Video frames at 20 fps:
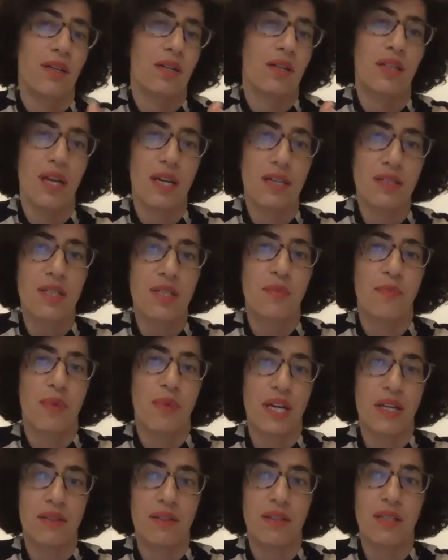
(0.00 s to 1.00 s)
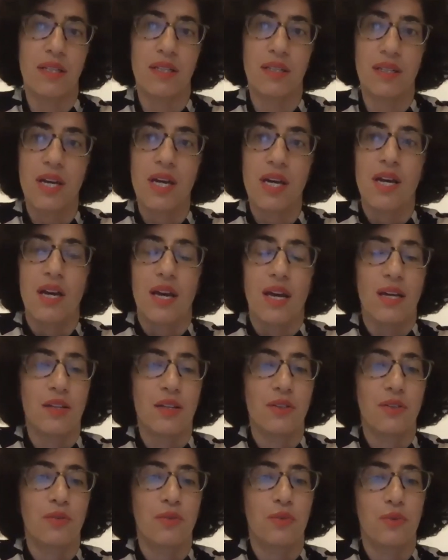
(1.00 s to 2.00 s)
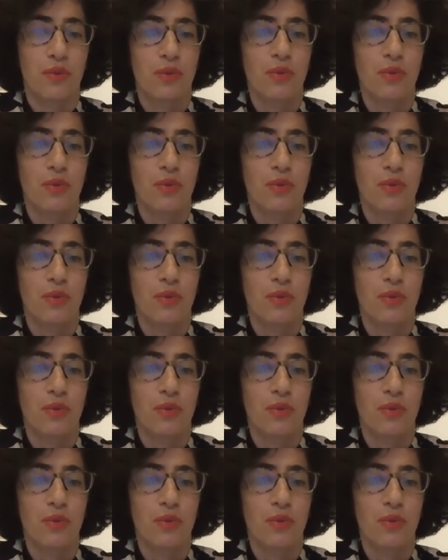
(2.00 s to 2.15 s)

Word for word: classic painting and to,